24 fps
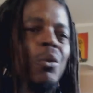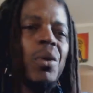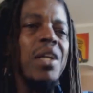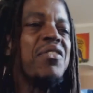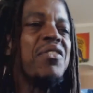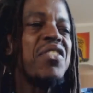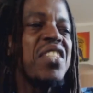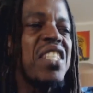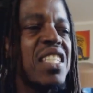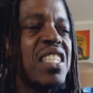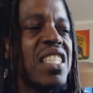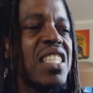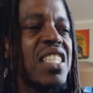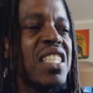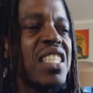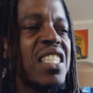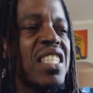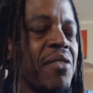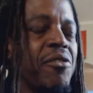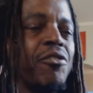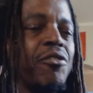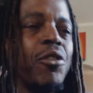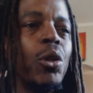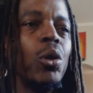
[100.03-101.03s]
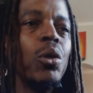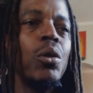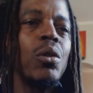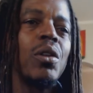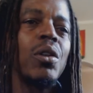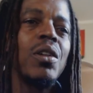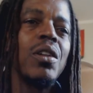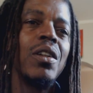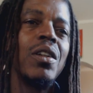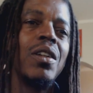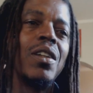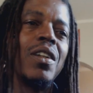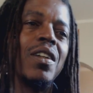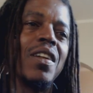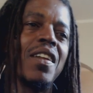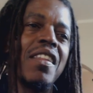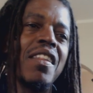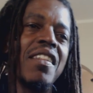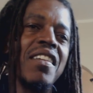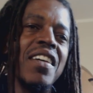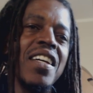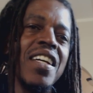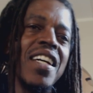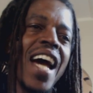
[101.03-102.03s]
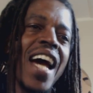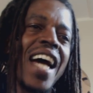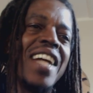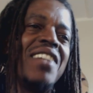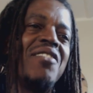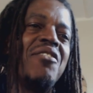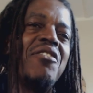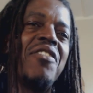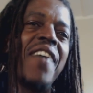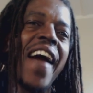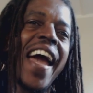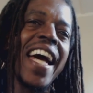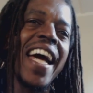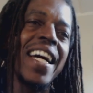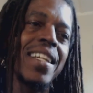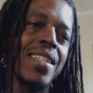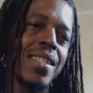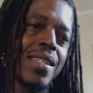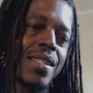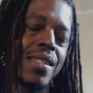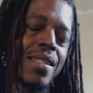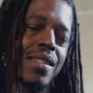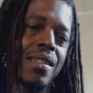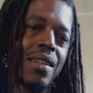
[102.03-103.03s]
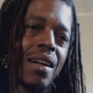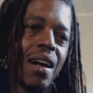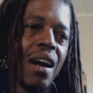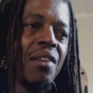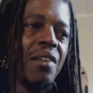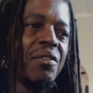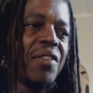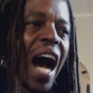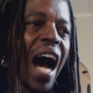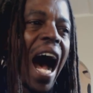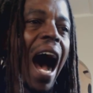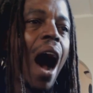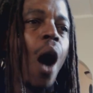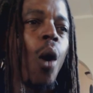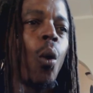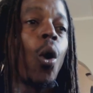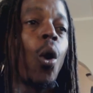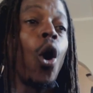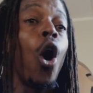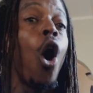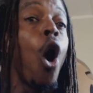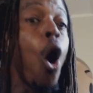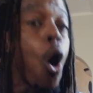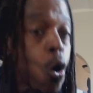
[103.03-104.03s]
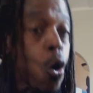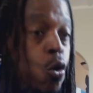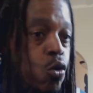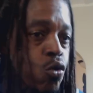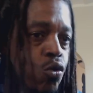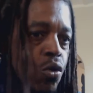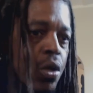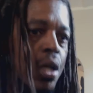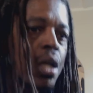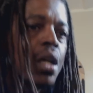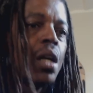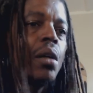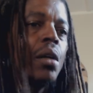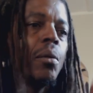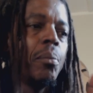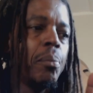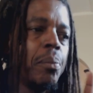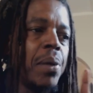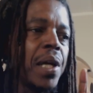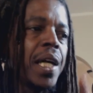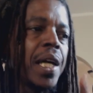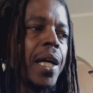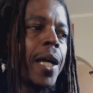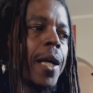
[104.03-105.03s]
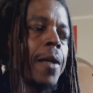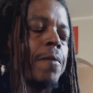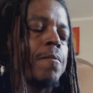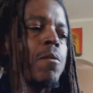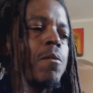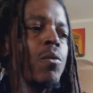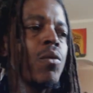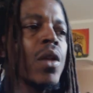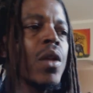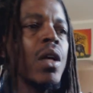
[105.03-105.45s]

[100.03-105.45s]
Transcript: We've stifled the advance of our own being